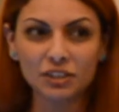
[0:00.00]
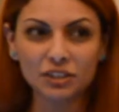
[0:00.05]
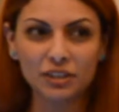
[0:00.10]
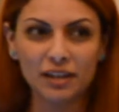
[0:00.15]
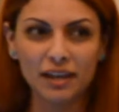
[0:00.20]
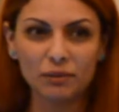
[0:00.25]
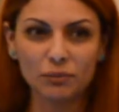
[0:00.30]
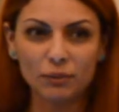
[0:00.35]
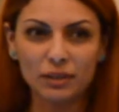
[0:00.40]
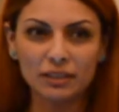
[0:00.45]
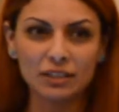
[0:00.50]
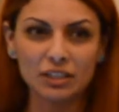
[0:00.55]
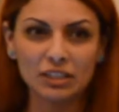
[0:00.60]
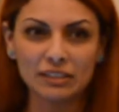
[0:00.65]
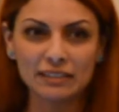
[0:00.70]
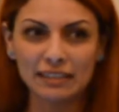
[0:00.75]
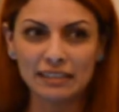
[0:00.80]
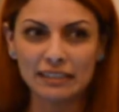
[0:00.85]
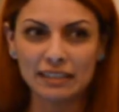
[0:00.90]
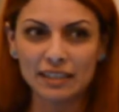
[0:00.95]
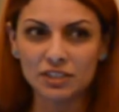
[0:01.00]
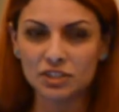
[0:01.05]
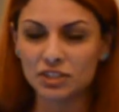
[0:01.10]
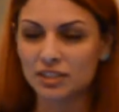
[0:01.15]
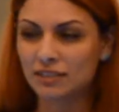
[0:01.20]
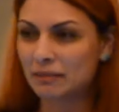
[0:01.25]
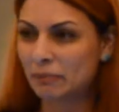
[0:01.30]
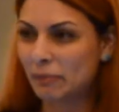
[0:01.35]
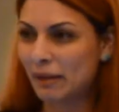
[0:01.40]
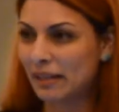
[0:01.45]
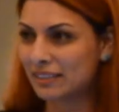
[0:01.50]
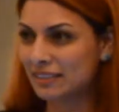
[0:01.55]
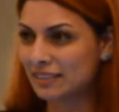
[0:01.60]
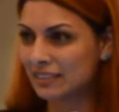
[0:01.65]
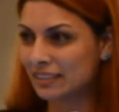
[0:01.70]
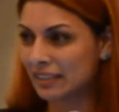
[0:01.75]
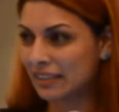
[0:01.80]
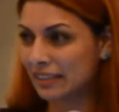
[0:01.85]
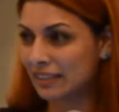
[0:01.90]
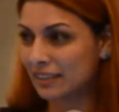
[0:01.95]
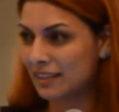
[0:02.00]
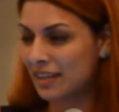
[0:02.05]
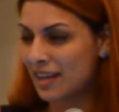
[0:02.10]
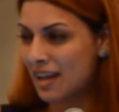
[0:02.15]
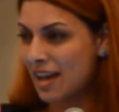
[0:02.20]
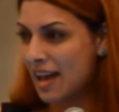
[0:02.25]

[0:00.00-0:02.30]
year I went on a delegation to Palestine,